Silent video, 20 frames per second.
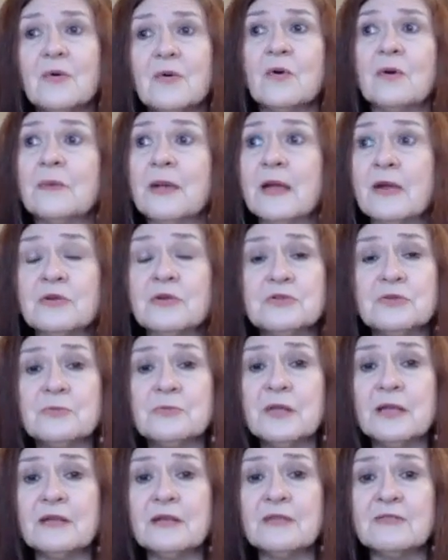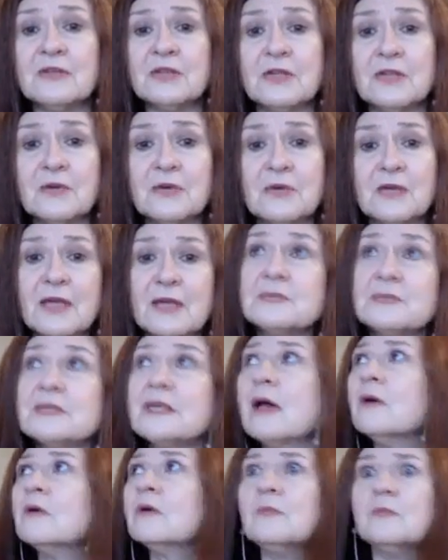or our parents are playing video games,
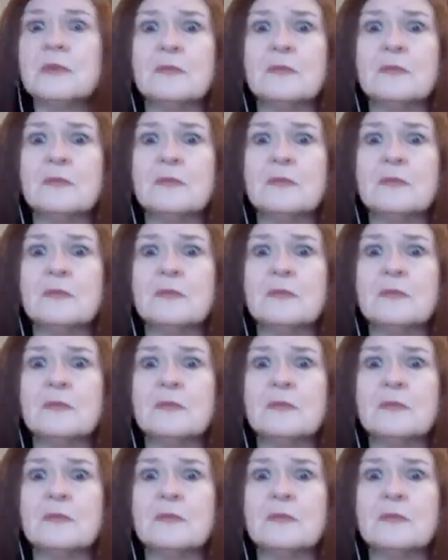how can